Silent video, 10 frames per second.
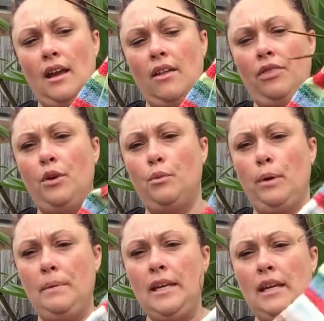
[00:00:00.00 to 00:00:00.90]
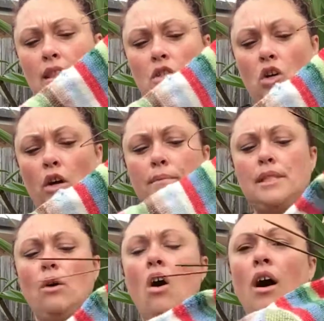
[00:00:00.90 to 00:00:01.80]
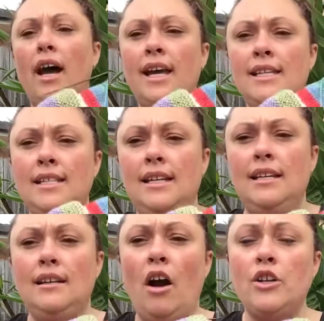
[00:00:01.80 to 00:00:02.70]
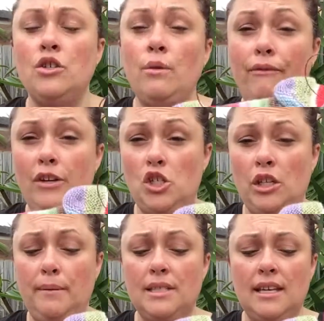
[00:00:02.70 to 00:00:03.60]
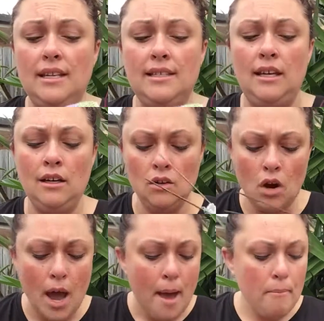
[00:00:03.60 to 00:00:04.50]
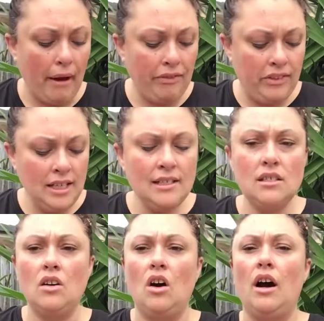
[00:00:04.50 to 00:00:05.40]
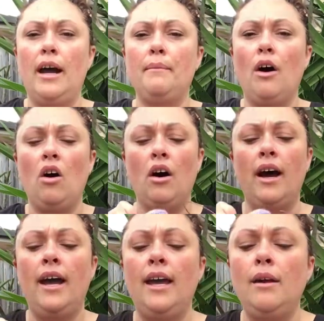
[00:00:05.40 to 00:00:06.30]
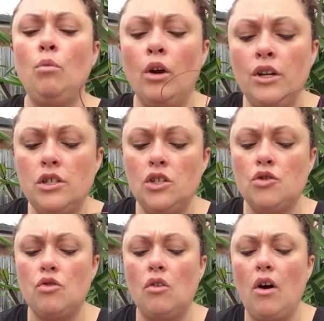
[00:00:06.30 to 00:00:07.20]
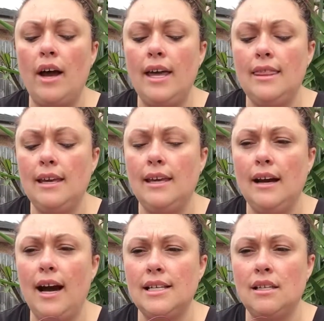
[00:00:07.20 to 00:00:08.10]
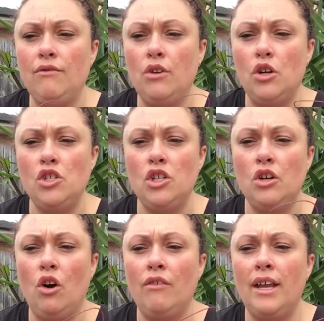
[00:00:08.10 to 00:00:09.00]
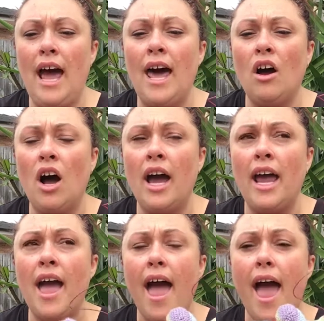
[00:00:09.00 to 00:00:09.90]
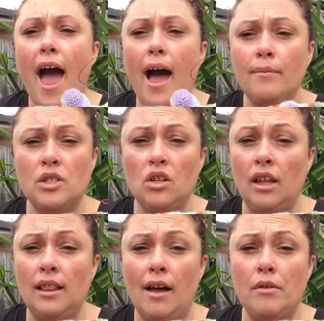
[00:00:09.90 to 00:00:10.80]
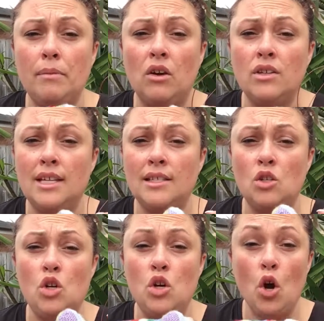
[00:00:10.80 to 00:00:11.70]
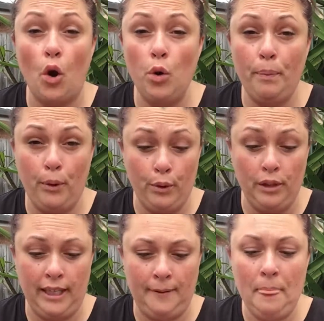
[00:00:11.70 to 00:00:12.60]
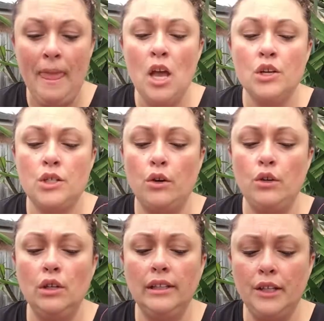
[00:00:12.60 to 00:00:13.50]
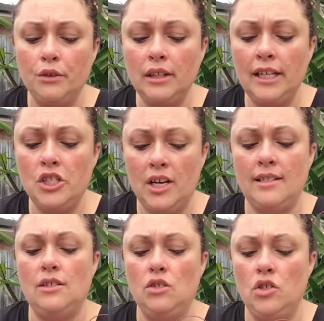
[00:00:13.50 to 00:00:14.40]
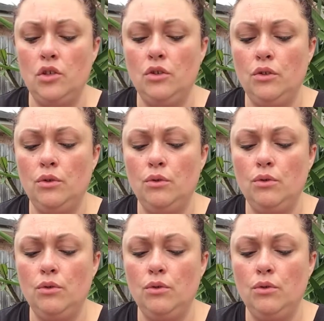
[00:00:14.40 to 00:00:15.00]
the ribbing at the top. So I do a fish lips kiss heel, but this time I wanted to try the garter version of it, and I absolutely love it because there's no purling. So you literally just do